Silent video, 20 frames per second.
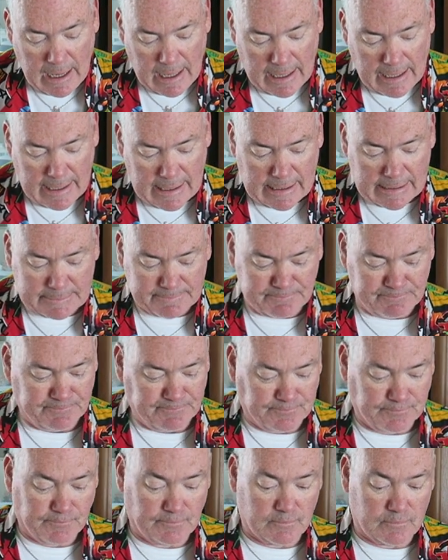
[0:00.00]
Uh,
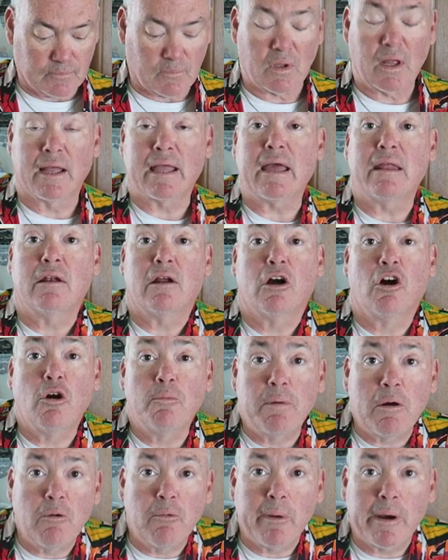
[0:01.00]
again, I
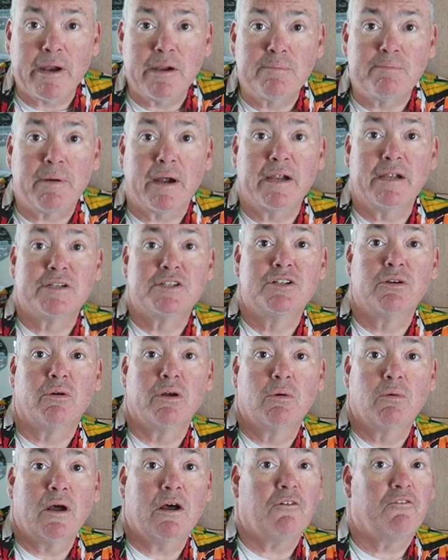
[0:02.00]
hope everybody's
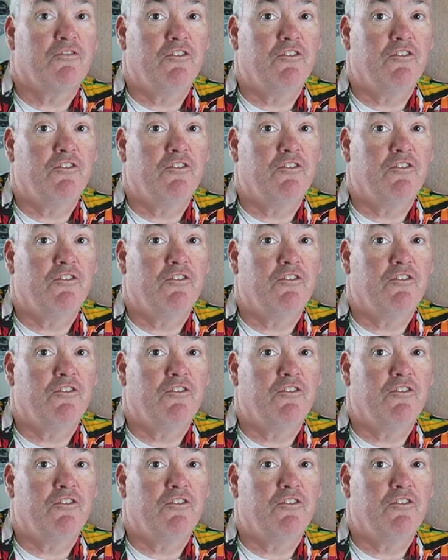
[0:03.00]
doing well.